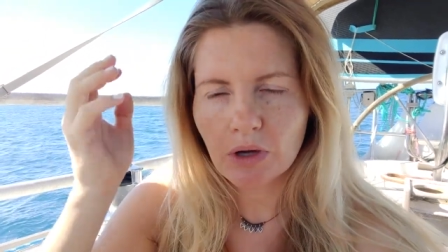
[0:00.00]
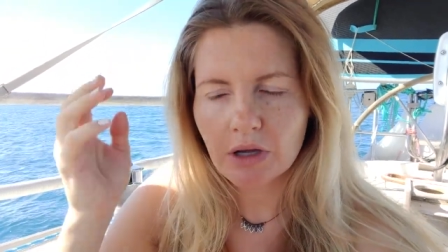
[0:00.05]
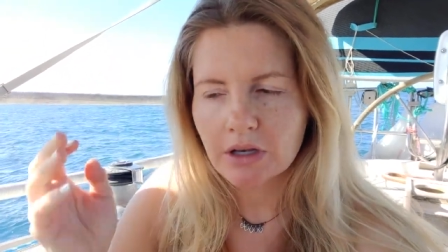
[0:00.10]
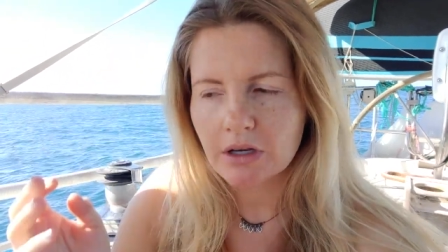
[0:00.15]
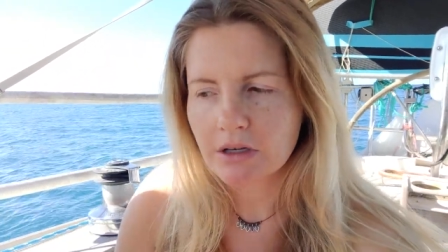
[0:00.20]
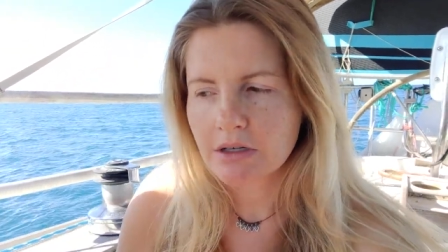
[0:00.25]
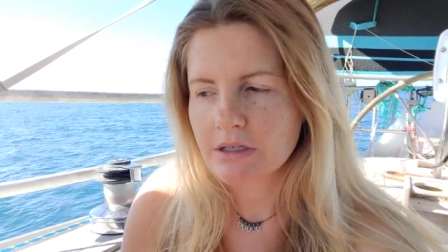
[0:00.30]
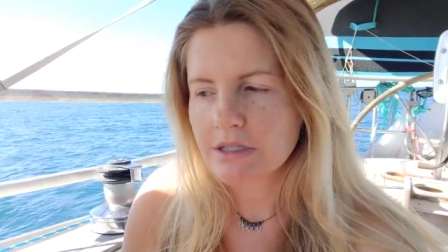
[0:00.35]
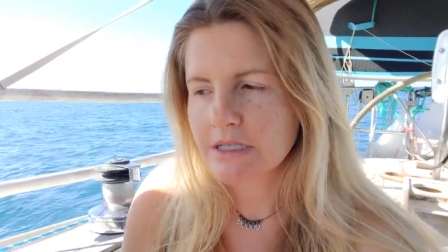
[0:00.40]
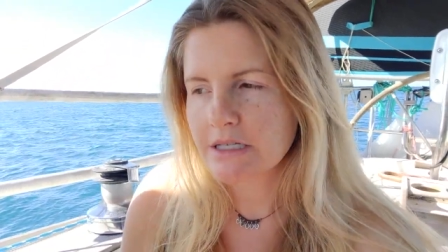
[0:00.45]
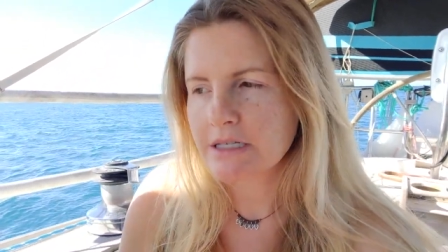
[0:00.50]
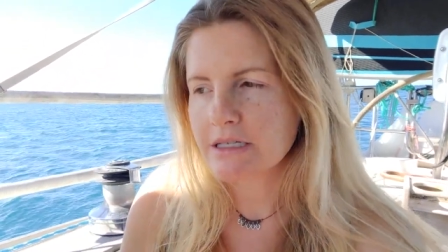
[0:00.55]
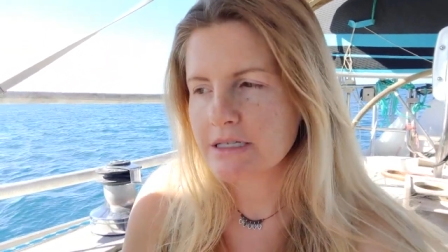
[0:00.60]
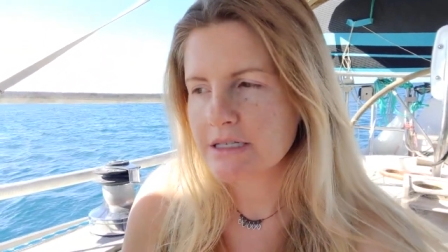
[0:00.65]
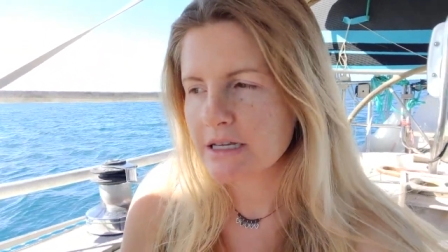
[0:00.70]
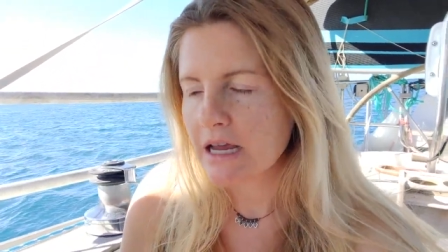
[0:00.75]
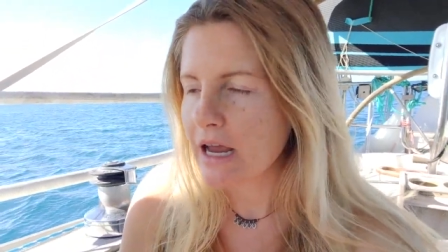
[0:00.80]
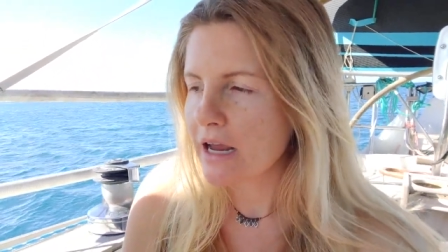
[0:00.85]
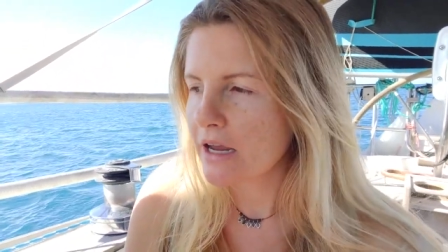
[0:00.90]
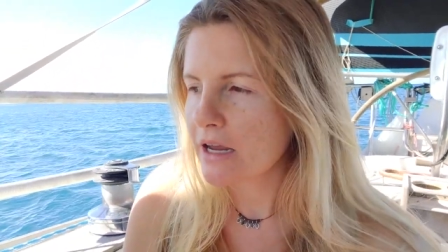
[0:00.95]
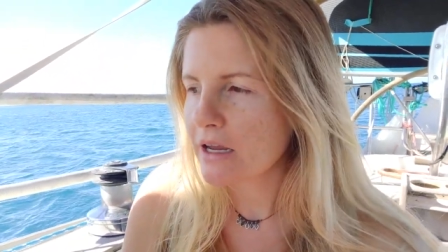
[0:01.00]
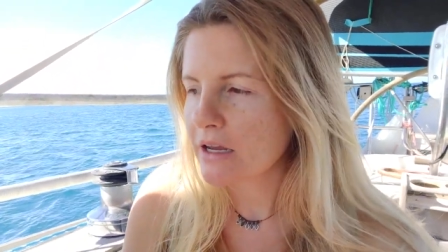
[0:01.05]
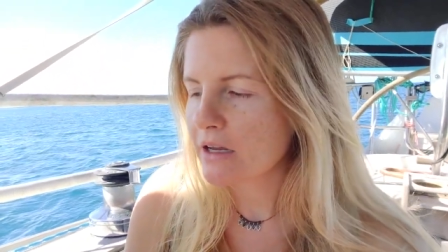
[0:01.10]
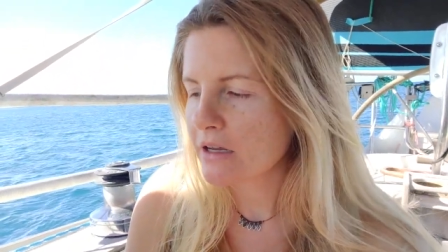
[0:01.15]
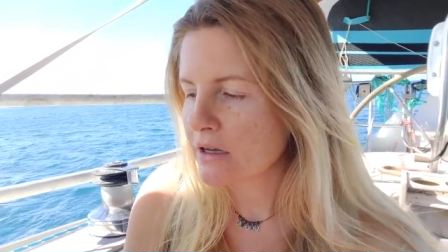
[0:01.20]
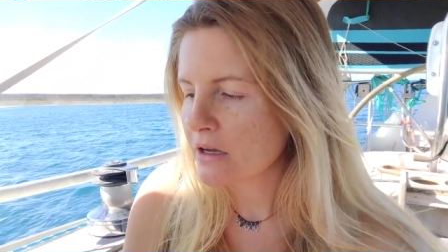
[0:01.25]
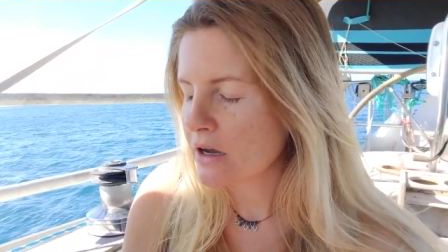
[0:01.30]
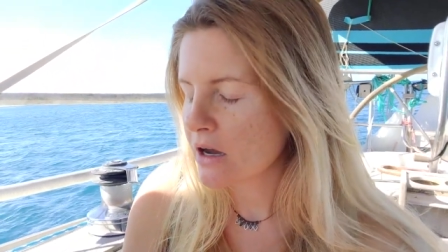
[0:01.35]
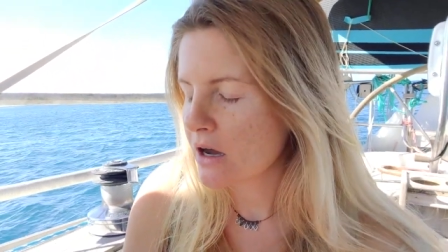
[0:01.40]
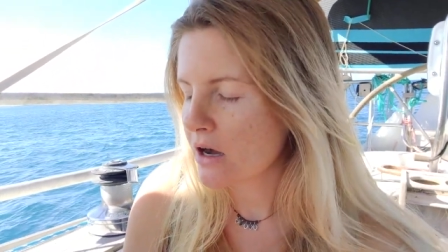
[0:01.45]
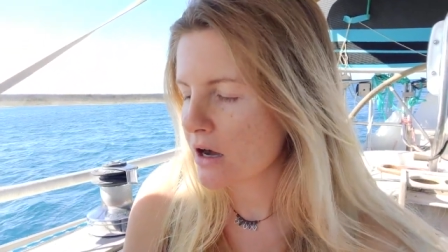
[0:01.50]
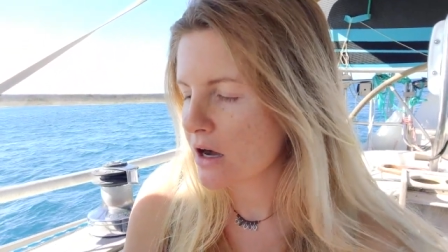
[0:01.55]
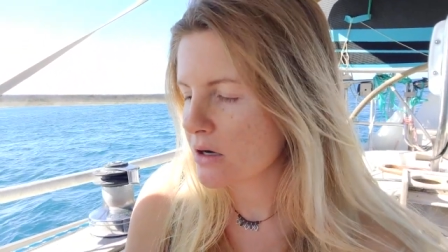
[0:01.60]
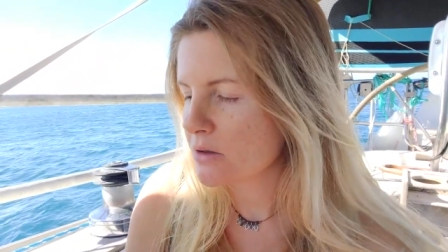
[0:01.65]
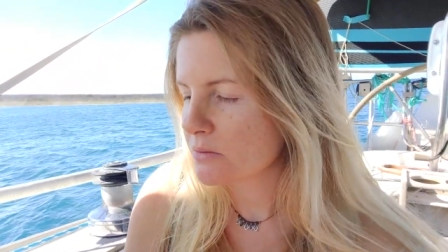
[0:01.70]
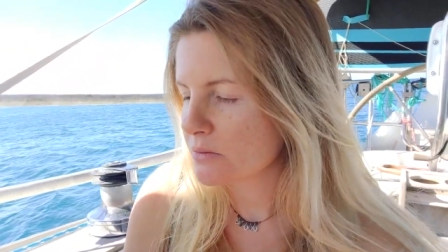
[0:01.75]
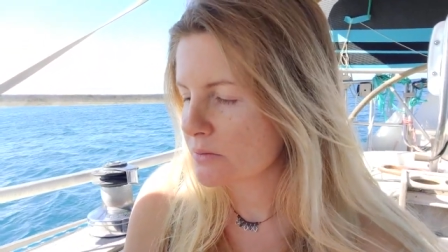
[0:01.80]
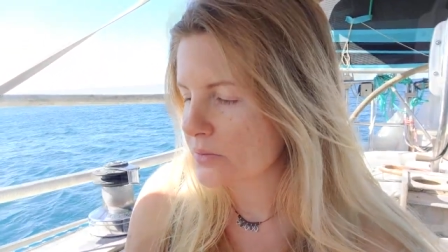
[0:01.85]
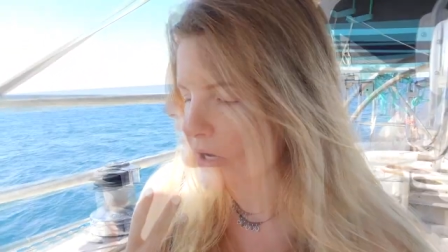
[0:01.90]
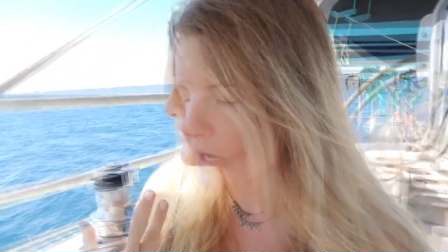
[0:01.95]
but today
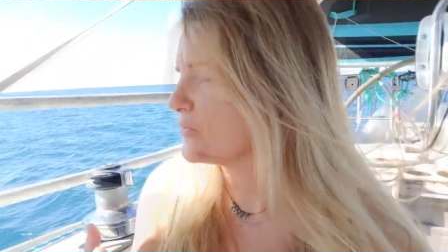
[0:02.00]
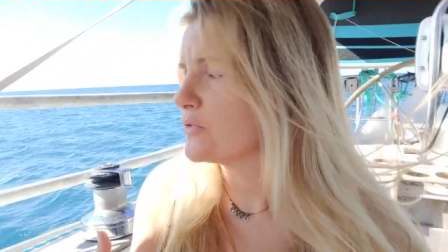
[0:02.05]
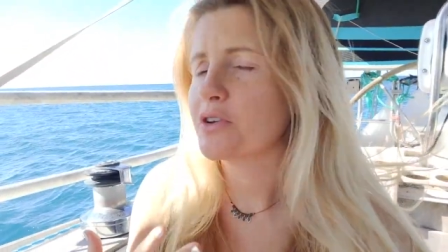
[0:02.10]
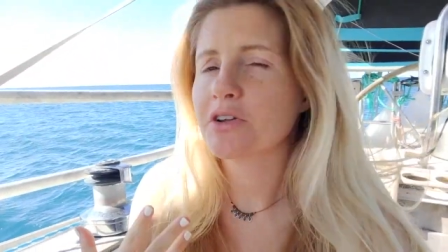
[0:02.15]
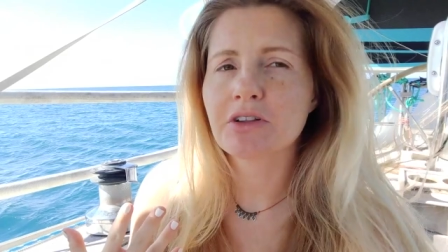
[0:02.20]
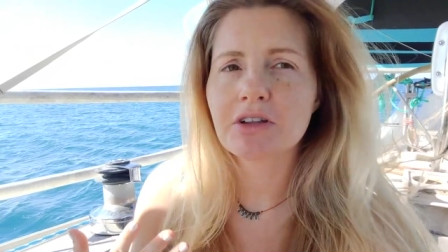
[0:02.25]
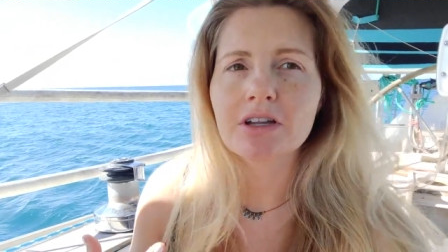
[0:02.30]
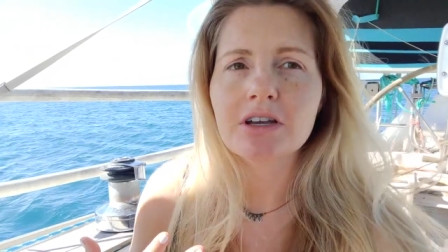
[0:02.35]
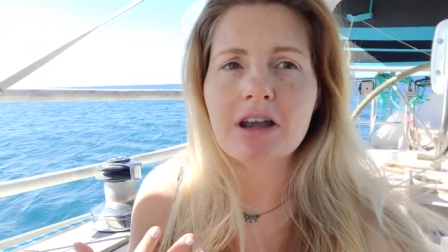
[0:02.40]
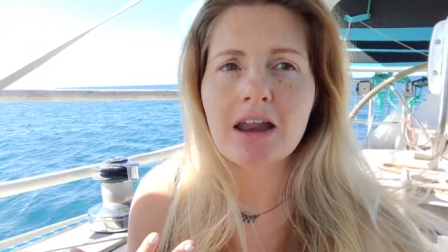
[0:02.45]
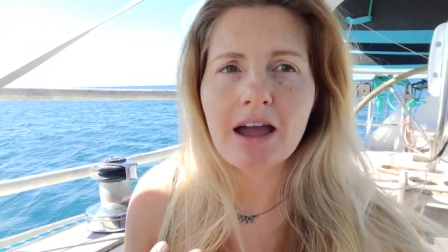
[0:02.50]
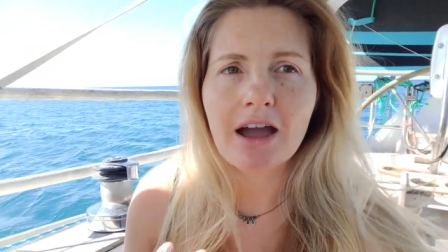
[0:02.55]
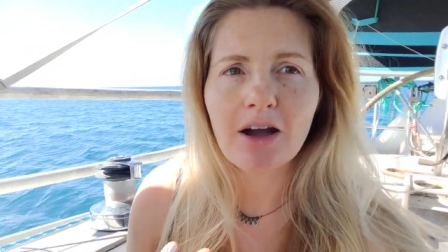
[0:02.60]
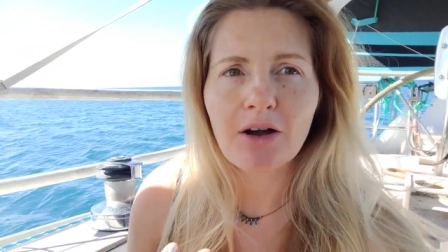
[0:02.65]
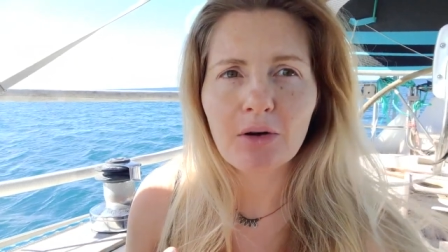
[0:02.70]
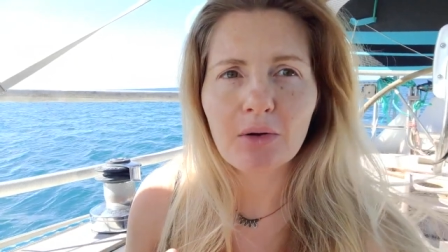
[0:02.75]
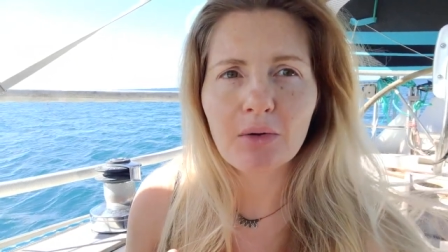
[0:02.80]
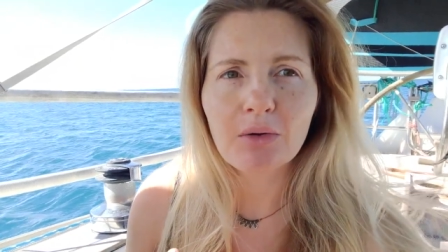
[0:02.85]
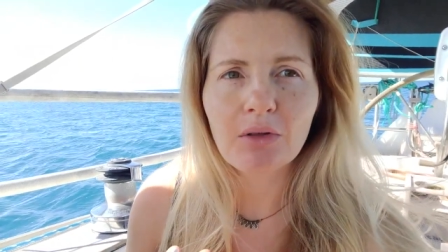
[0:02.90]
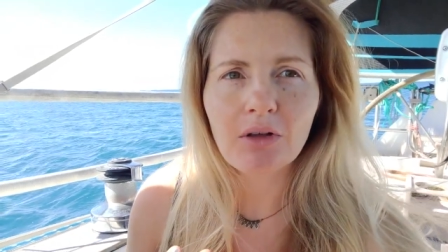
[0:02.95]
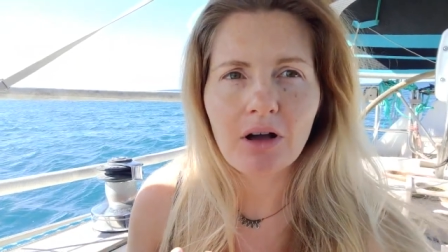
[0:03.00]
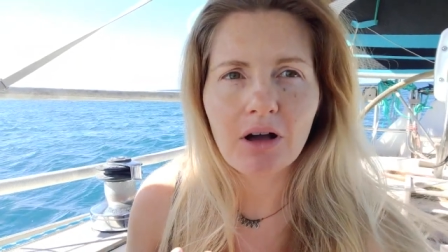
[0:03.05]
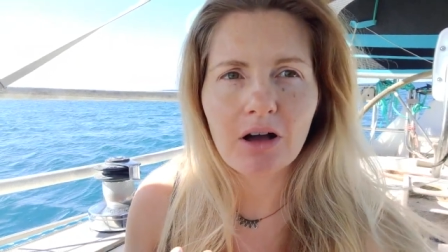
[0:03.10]
I feel it now.